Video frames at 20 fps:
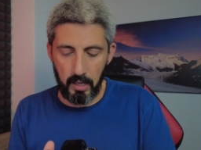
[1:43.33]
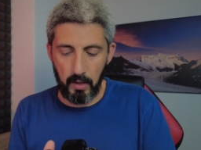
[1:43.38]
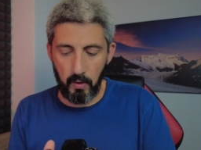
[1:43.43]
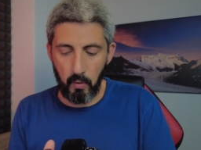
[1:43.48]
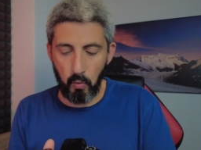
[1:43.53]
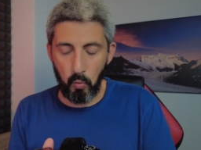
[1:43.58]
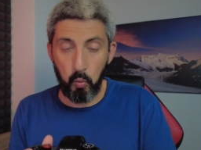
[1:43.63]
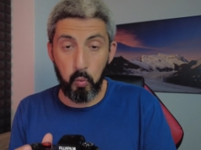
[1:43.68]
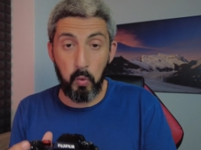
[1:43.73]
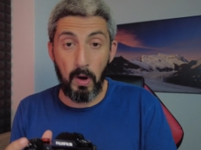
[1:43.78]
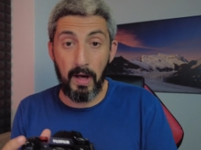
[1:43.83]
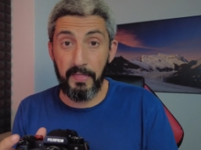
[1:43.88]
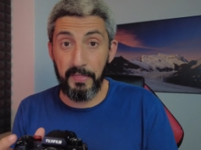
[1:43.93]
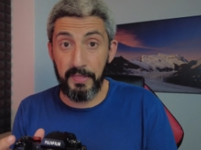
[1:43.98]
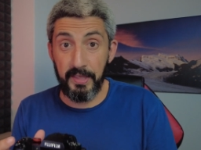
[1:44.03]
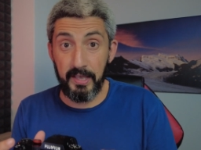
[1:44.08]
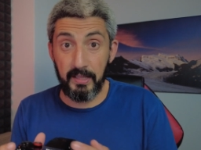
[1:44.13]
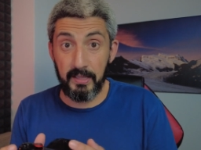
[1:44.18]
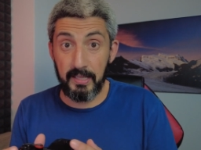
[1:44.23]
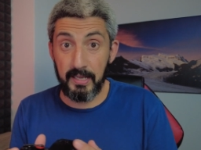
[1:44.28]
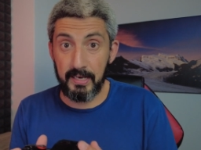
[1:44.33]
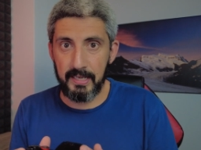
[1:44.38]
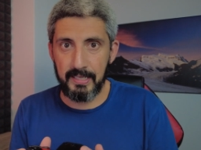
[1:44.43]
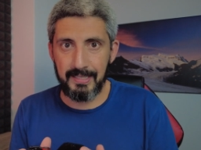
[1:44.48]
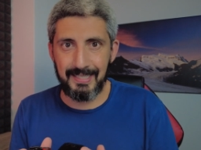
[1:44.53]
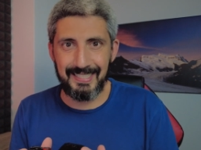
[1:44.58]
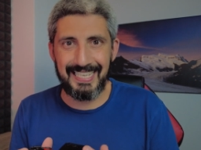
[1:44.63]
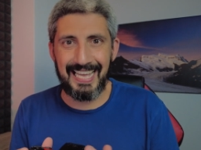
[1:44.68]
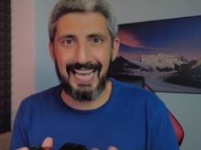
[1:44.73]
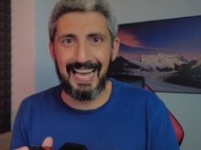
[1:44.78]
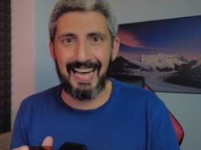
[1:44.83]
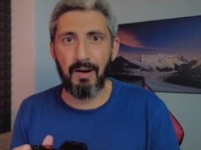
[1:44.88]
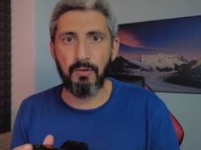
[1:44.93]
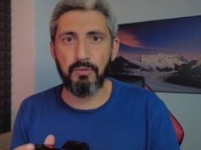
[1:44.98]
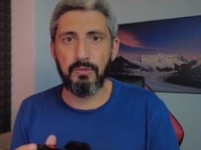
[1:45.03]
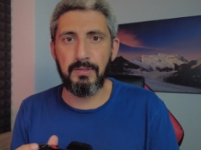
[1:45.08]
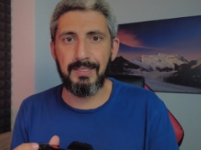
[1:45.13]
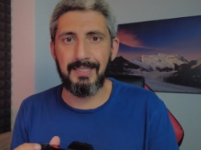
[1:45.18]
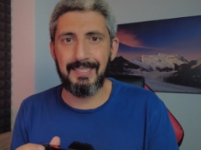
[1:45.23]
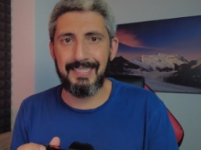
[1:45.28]
One thing that it's
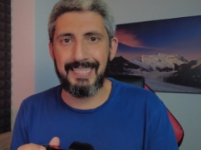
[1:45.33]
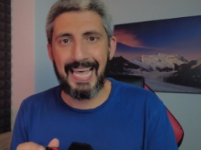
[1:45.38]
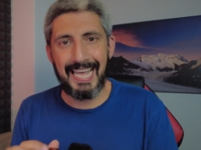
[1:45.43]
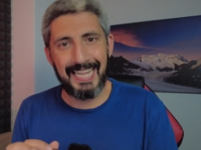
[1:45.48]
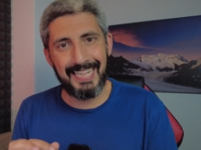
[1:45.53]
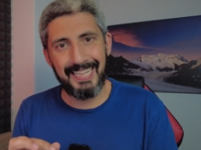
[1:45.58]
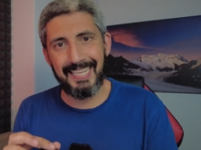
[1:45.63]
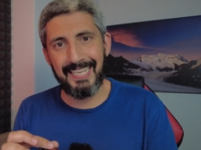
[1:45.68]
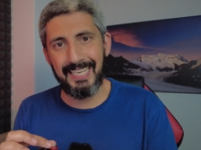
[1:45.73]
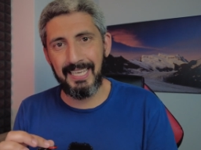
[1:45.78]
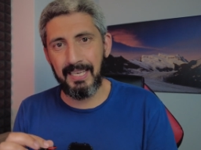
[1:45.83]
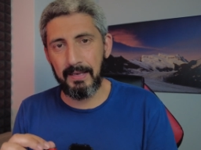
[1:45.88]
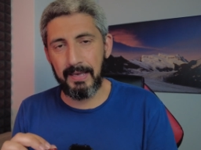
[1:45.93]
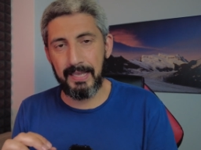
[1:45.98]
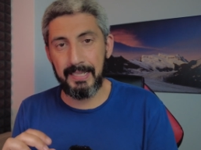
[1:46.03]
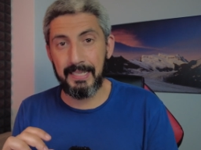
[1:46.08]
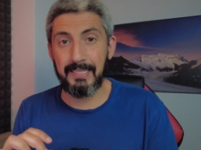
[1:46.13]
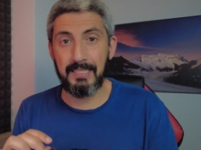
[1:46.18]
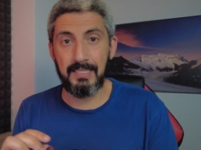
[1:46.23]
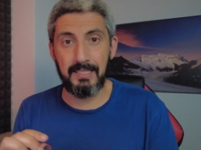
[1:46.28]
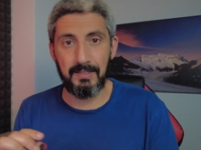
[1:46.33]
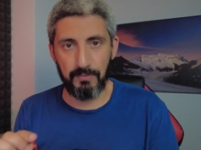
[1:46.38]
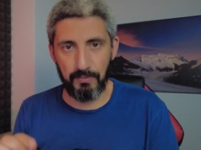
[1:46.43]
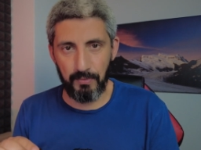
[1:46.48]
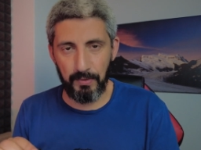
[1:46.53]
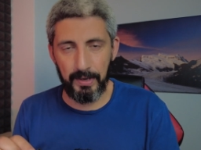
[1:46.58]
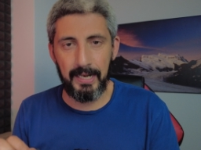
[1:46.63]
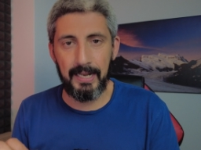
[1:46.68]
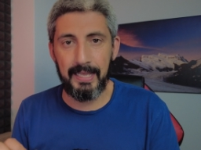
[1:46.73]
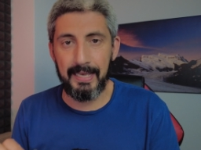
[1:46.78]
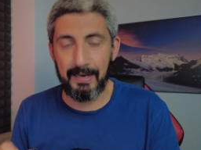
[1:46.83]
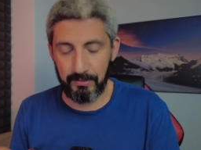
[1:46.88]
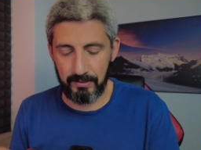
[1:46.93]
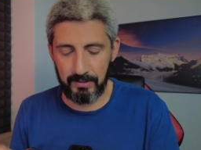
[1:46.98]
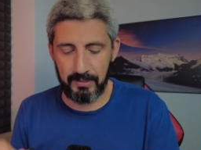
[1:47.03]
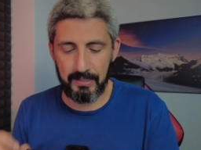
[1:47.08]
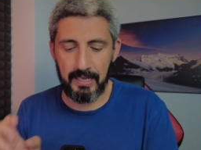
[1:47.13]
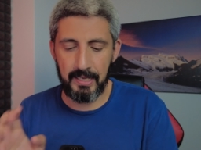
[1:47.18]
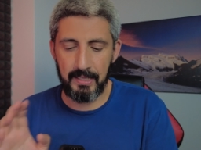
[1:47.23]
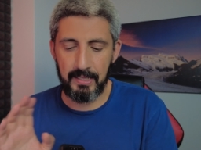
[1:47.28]
outstanding, and it's really
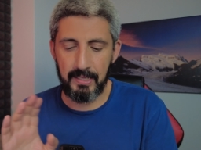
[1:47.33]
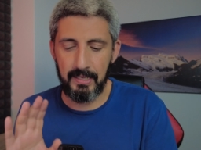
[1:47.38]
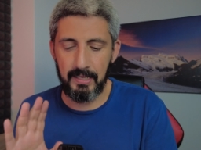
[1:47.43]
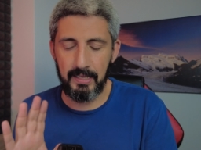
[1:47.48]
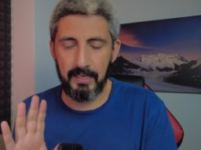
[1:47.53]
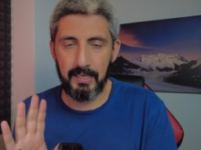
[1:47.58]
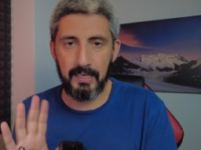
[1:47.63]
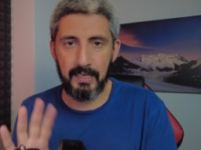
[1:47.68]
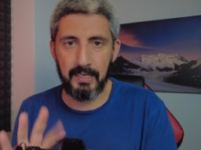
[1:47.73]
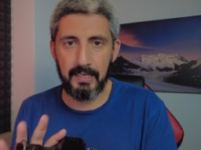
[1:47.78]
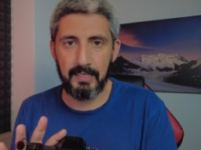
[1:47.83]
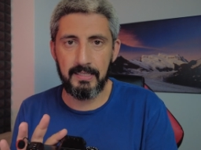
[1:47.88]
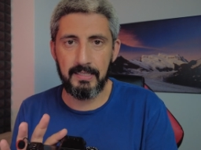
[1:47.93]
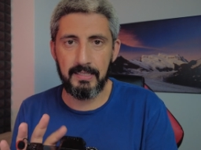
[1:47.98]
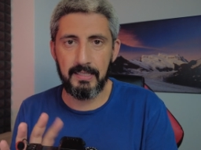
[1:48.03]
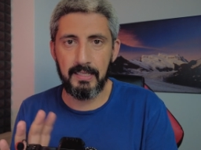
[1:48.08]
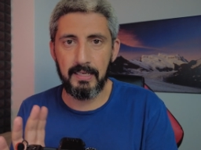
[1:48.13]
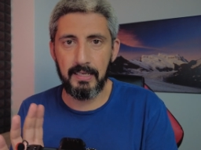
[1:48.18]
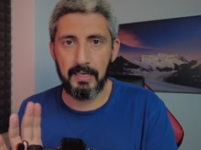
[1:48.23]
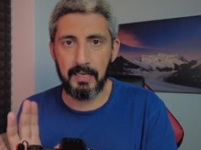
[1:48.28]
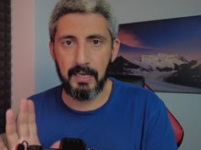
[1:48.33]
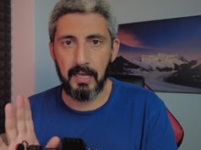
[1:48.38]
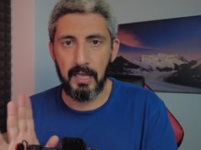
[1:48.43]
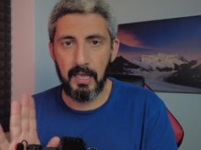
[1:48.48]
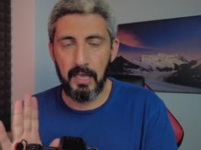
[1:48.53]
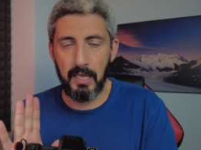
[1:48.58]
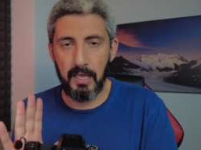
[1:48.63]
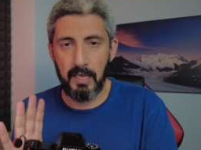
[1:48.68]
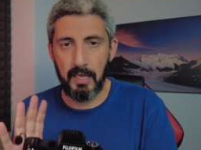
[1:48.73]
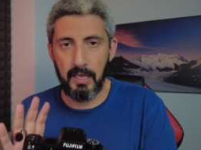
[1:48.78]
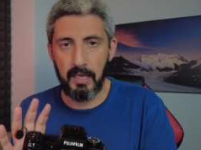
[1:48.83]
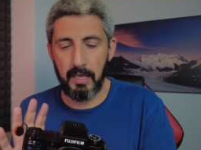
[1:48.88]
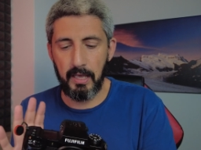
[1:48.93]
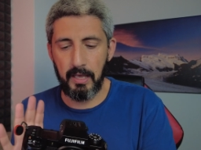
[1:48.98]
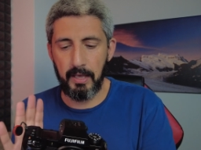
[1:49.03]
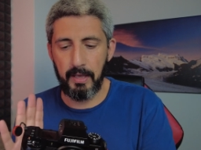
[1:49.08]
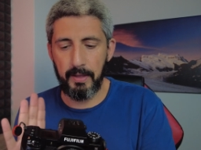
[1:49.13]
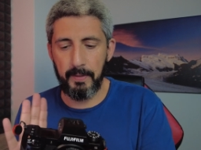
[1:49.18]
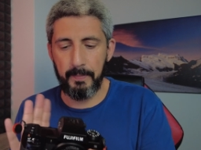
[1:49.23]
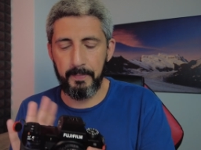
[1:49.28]
outstanding, it's the
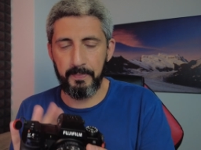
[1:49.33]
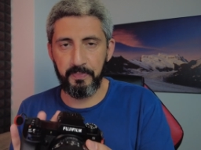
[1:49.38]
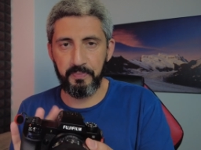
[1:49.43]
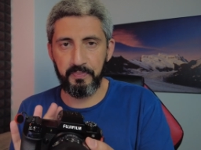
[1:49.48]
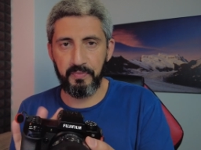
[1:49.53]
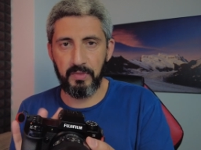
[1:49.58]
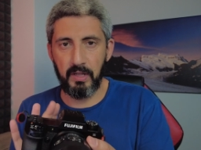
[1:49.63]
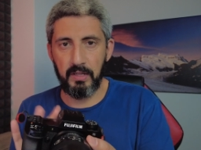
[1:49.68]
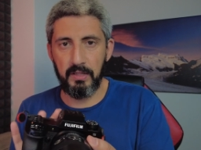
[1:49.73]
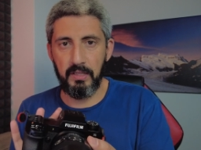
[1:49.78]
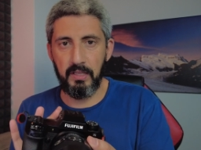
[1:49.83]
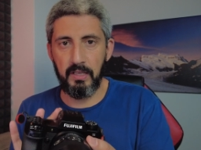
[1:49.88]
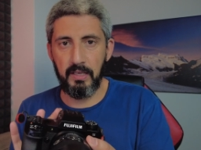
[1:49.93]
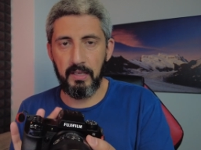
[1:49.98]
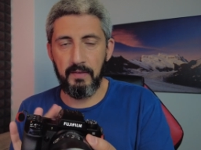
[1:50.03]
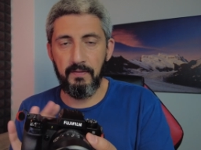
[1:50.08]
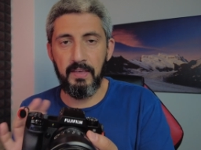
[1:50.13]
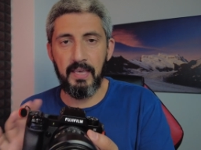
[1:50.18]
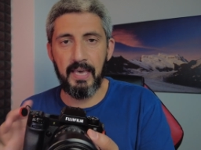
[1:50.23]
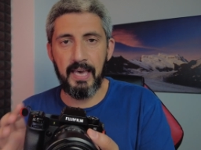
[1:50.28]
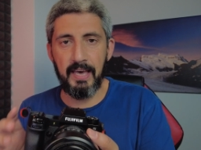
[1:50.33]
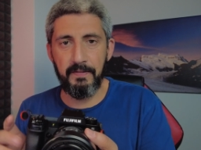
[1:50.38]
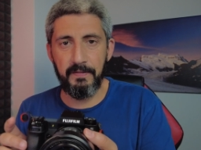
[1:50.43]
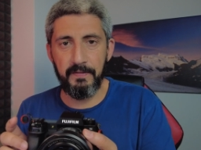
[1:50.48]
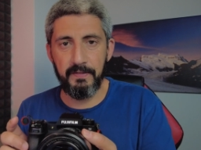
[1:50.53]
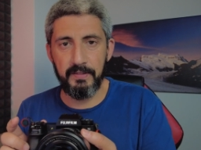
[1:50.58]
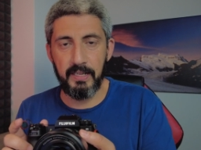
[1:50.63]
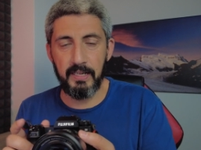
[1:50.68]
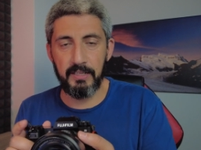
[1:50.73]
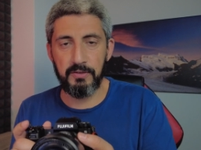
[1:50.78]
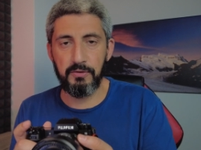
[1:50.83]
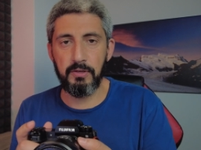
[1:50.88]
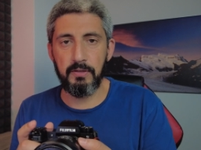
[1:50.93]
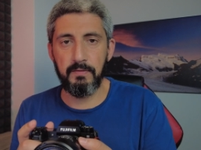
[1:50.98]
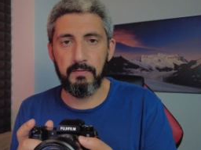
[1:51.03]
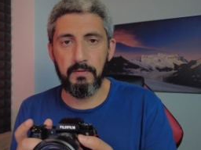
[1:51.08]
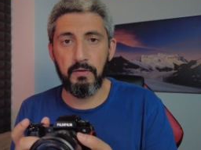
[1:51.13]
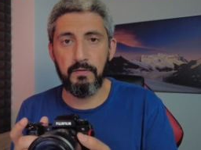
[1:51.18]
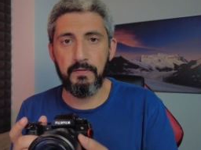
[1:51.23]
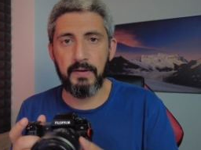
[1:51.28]
EVF, the
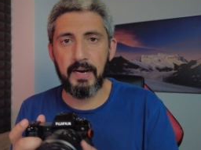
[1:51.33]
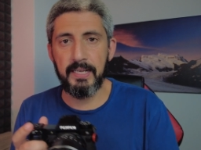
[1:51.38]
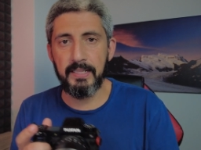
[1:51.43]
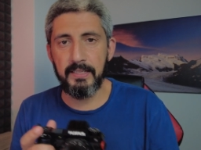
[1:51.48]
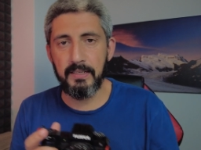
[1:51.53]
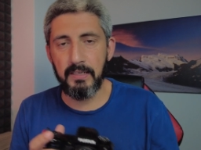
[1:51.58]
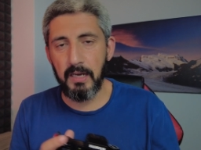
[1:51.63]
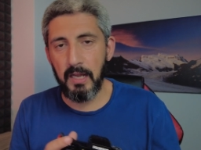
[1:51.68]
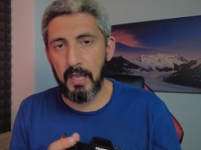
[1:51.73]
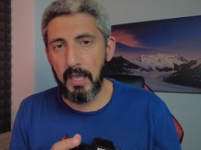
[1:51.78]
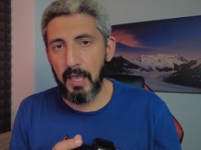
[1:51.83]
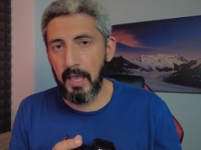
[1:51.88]
electronic viewfinder.